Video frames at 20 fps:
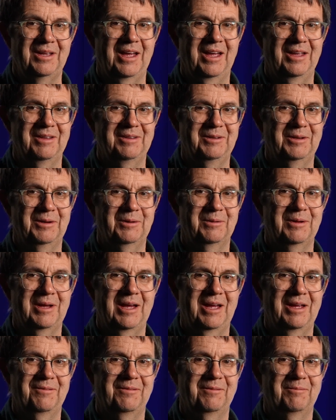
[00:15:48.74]

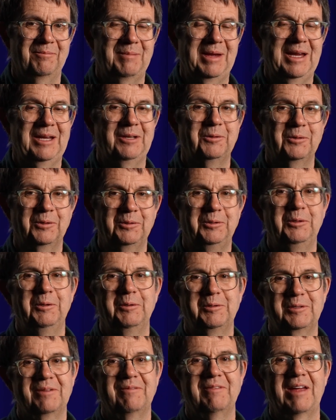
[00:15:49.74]
I've made good
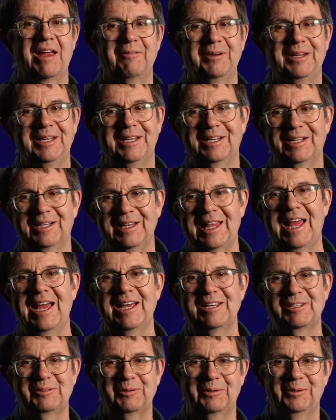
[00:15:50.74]
use of every
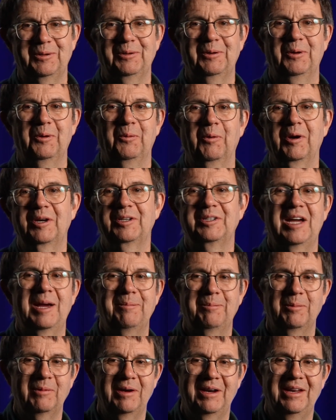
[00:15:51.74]
class or
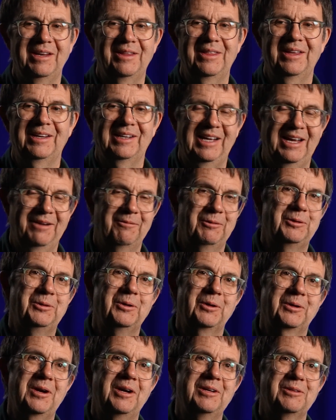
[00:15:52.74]
workshop or anything I ever
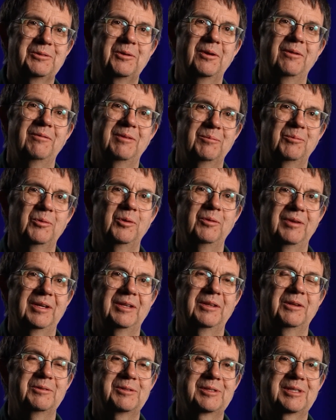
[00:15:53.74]
took on sort of improving
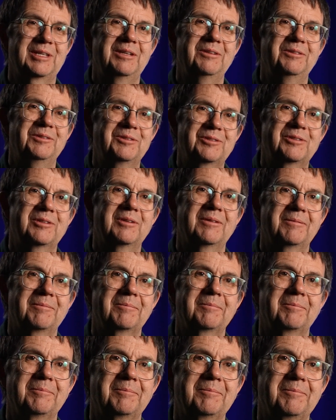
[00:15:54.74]
those skills.
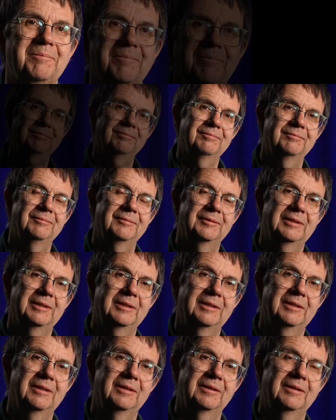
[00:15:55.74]
What would you
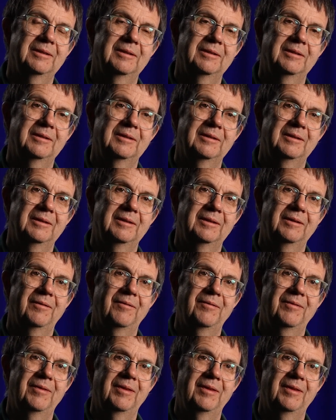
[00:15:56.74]
say is the most exciting
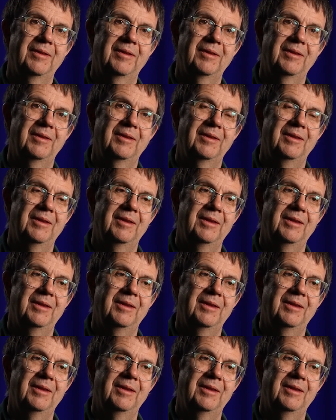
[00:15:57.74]
part of your job?